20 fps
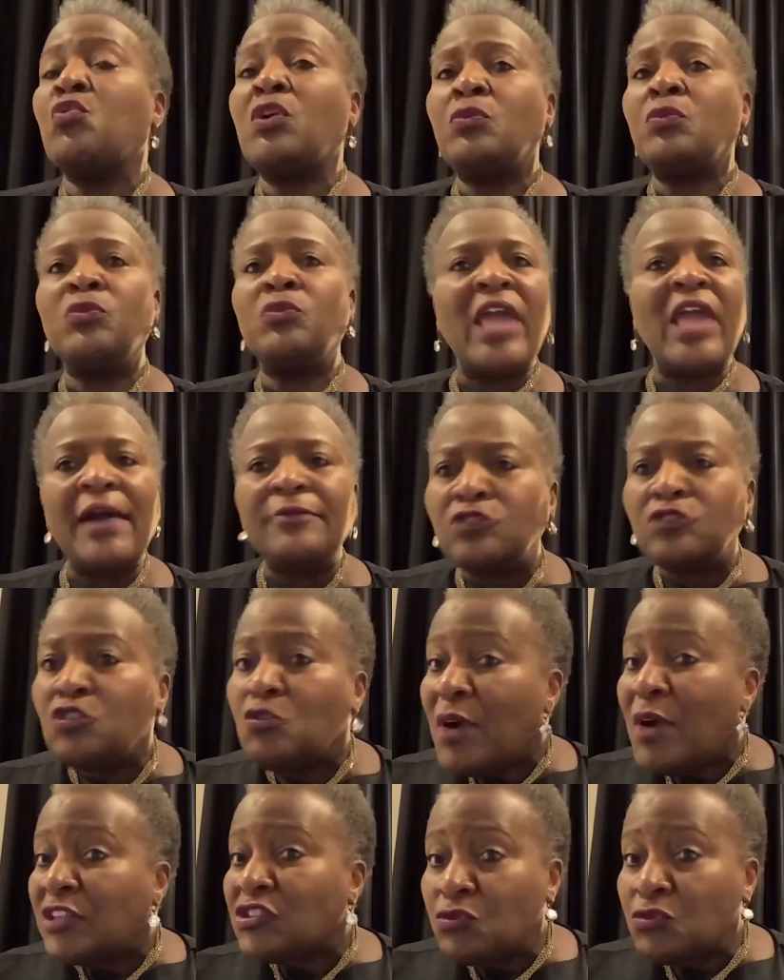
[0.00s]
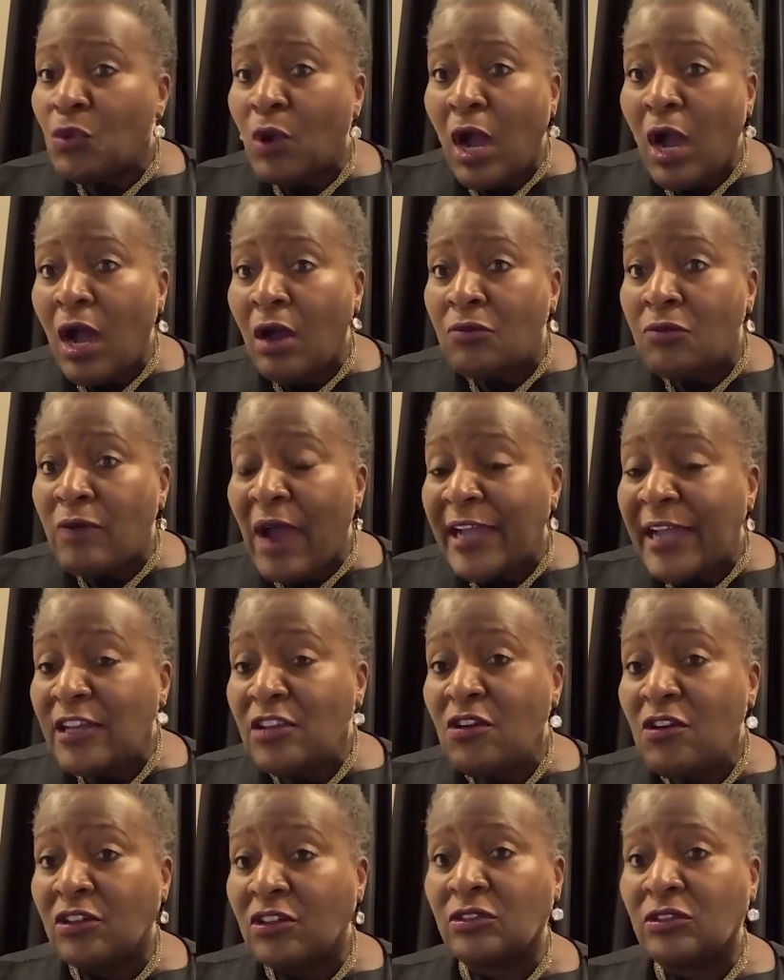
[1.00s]
We have too much riding
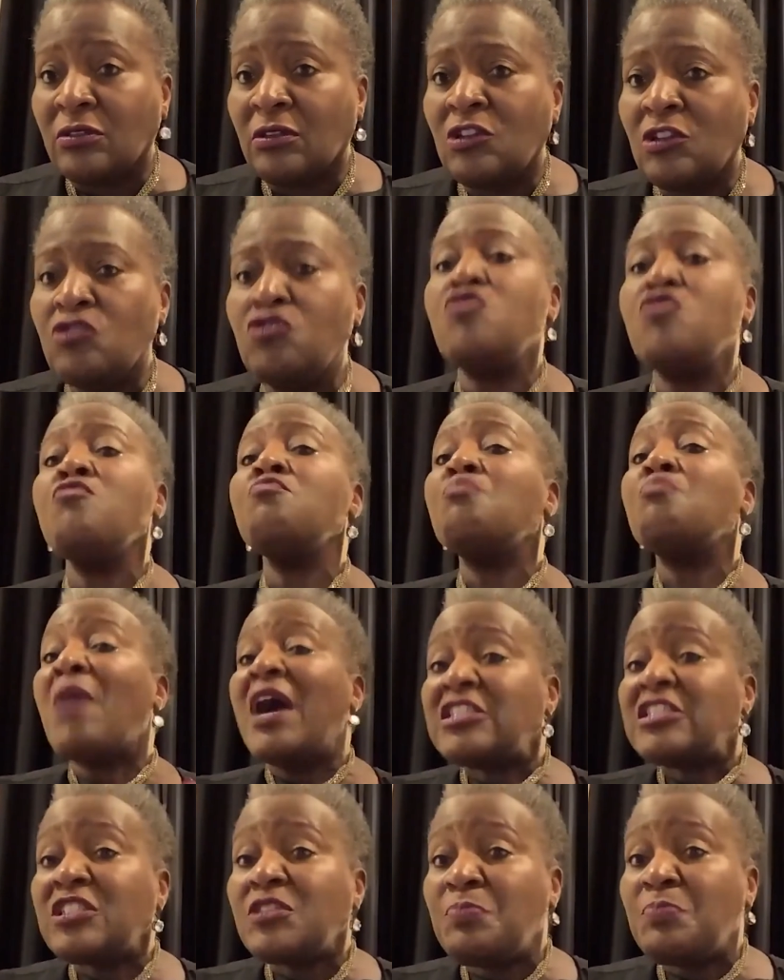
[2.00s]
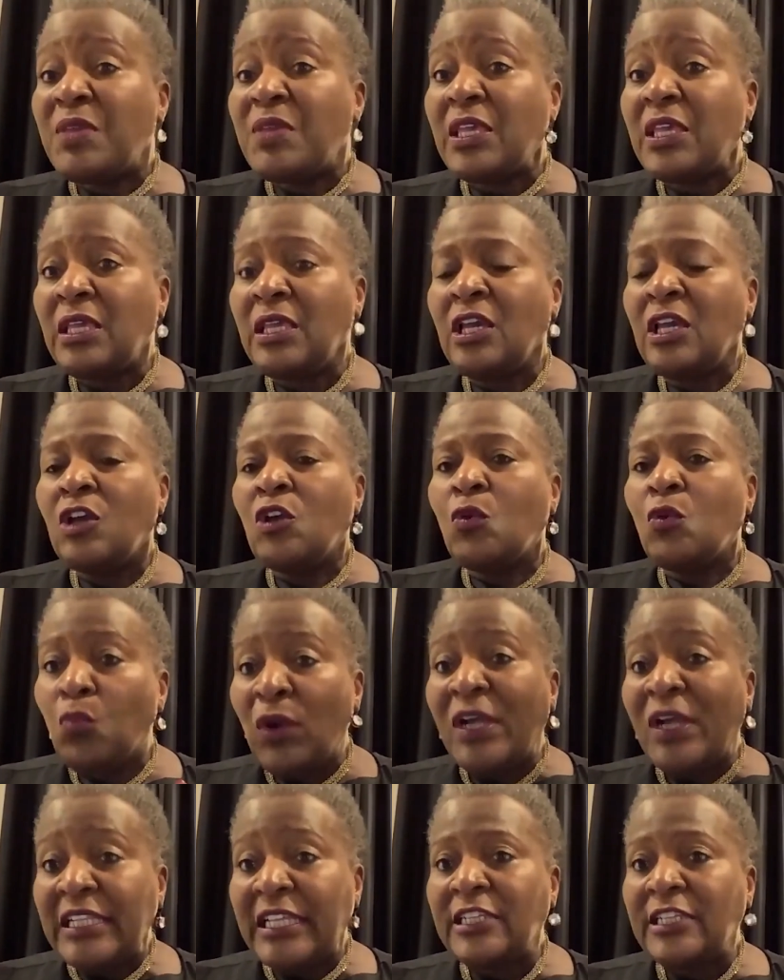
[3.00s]
on you. You must be
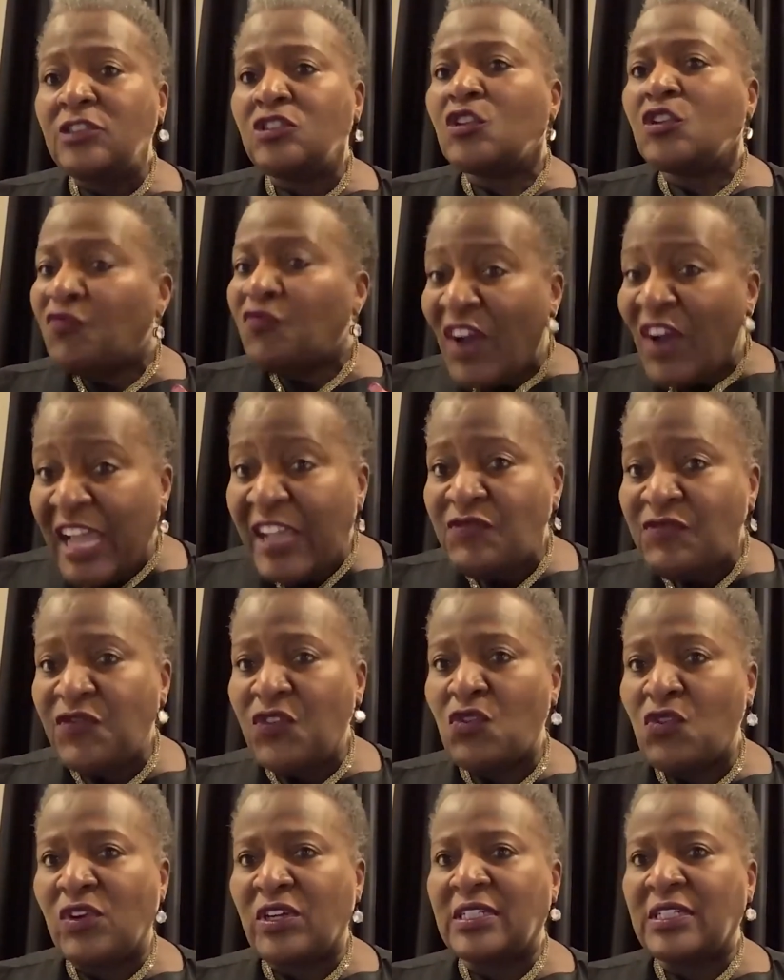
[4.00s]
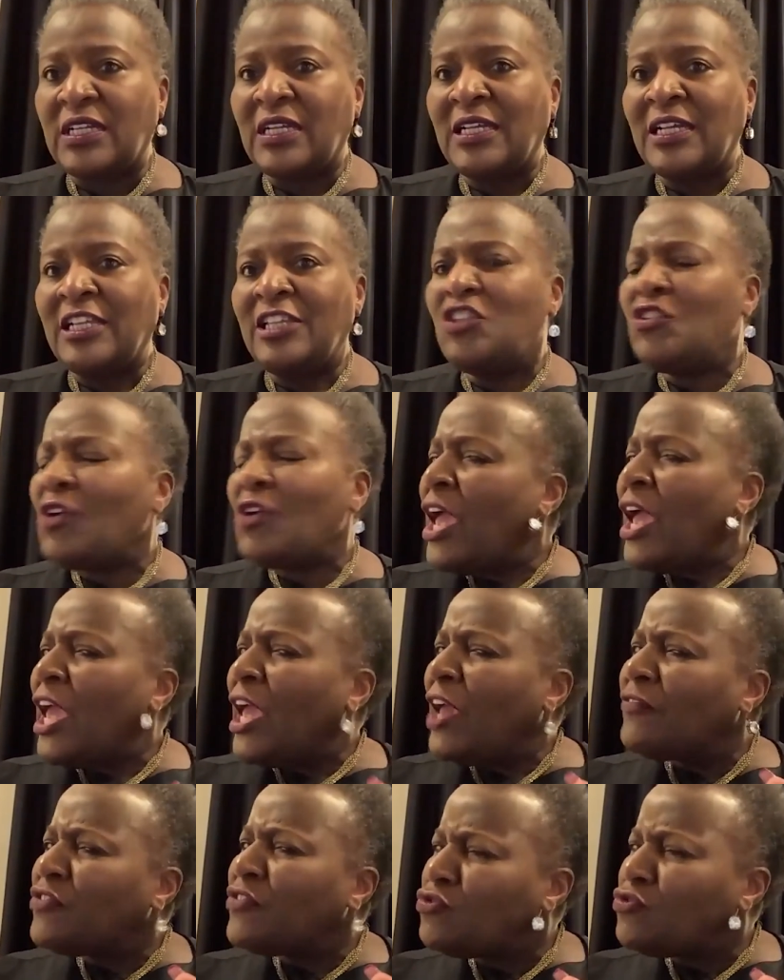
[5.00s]
willing to fight for it.
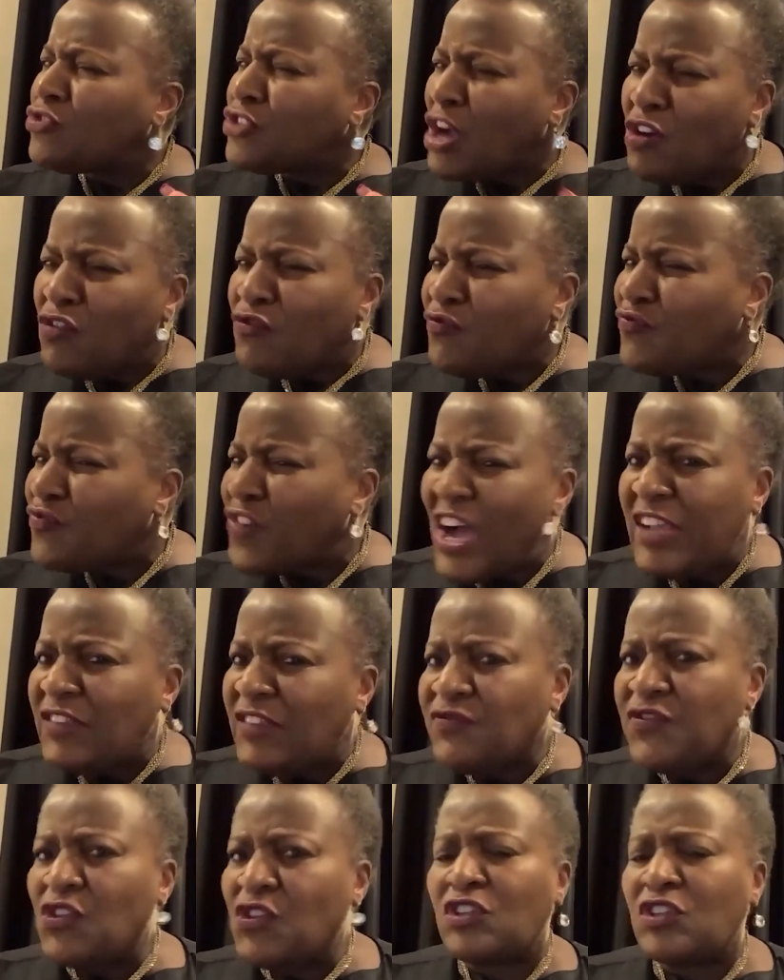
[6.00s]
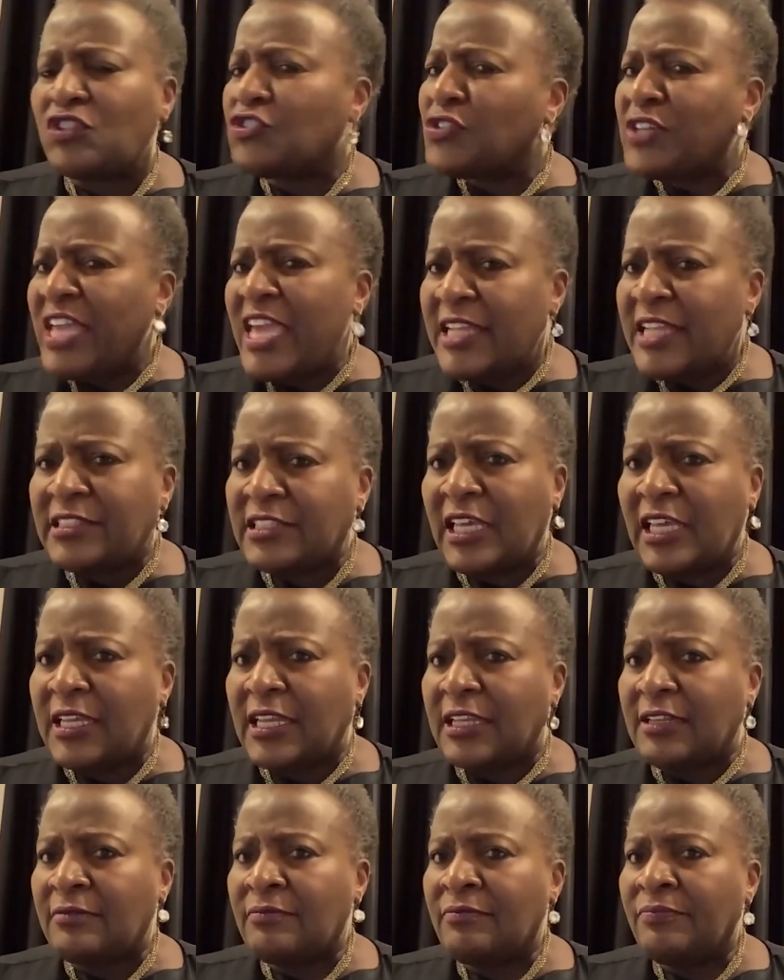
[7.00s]
If you don't fight for it, you can't get
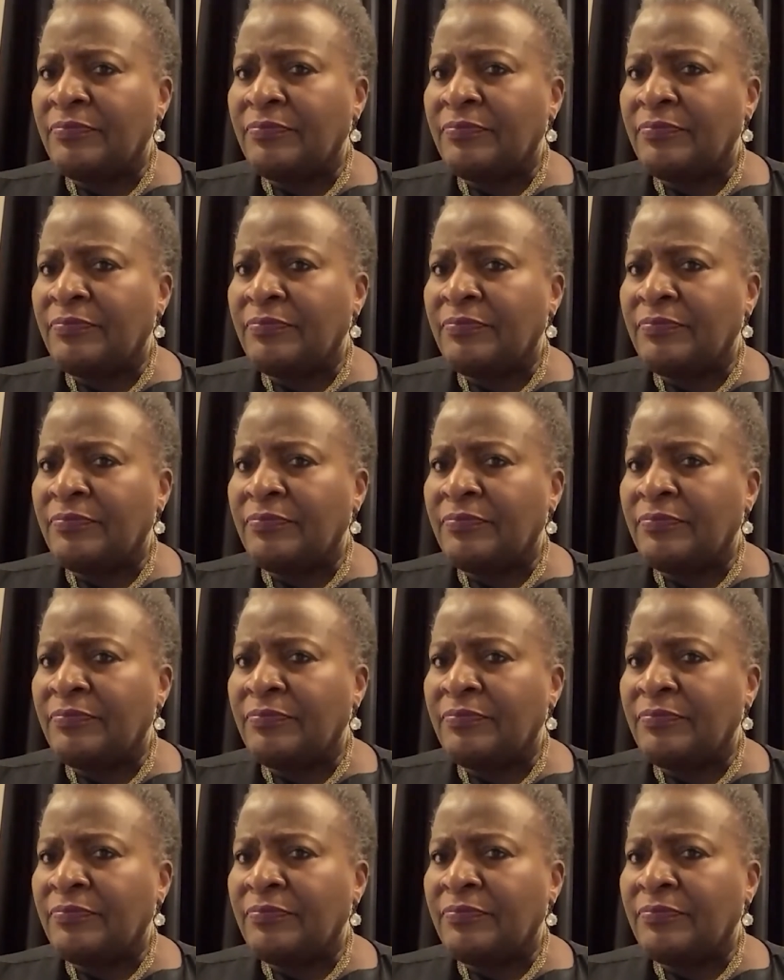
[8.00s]
it.